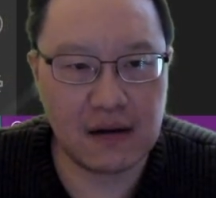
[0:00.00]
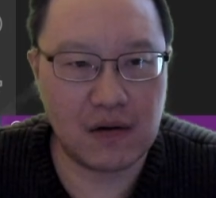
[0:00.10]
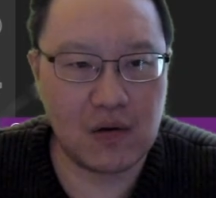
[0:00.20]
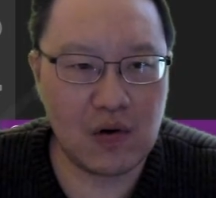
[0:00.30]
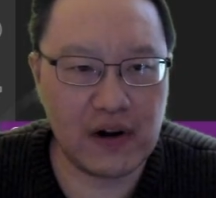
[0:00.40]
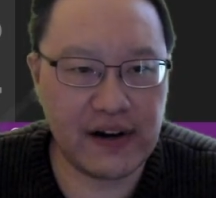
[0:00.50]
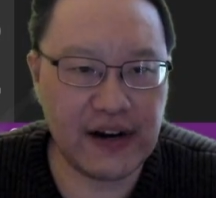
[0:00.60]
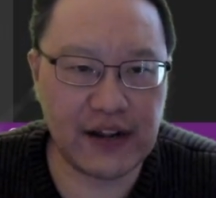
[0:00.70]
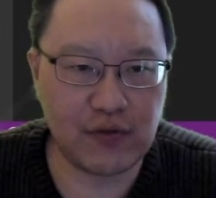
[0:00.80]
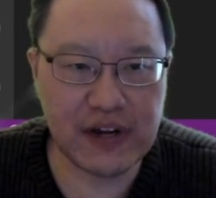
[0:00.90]
or let's
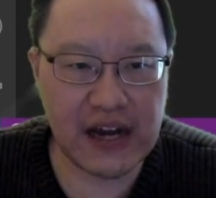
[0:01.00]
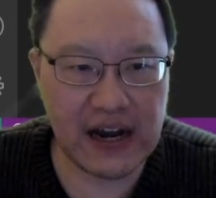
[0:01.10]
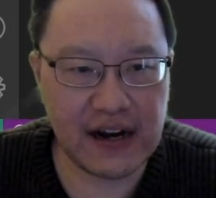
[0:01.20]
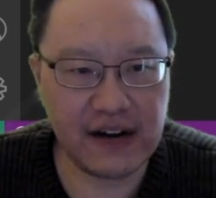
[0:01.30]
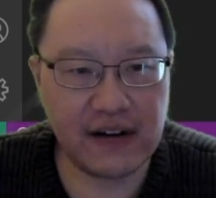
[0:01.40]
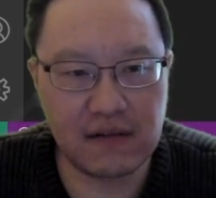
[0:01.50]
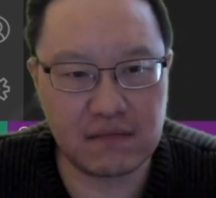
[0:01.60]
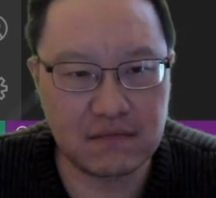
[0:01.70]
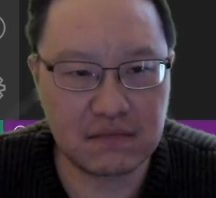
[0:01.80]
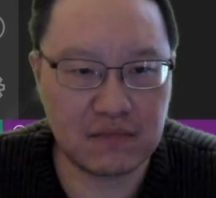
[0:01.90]
say 3A's,
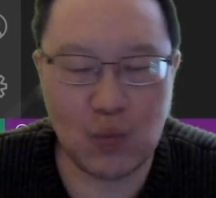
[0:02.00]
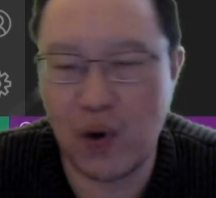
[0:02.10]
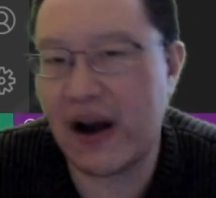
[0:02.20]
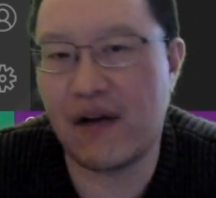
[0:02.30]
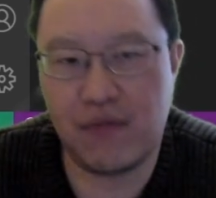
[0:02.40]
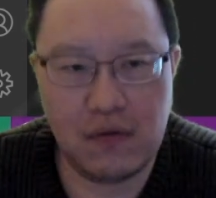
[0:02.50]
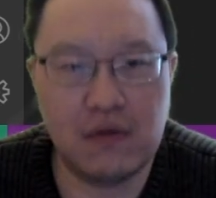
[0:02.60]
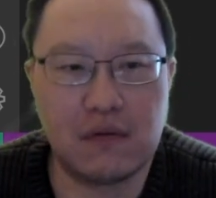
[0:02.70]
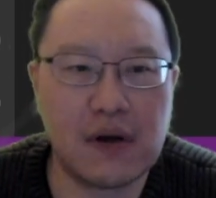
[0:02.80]
whatever.